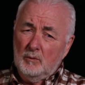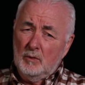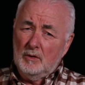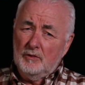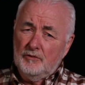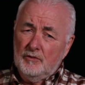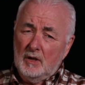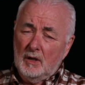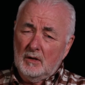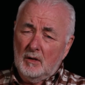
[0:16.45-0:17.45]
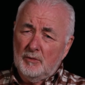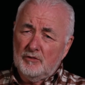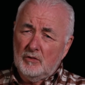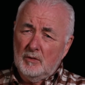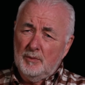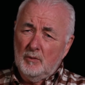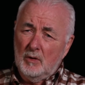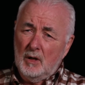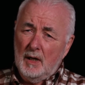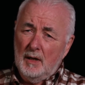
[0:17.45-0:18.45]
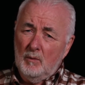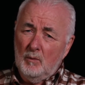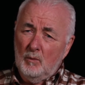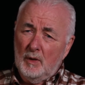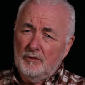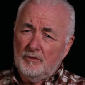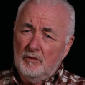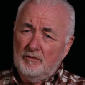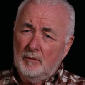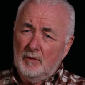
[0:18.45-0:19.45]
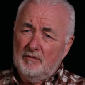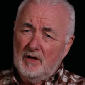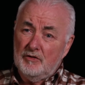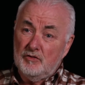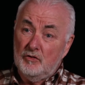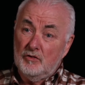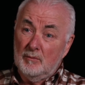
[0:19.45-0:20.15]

was Compass Group, where I went through from a very junior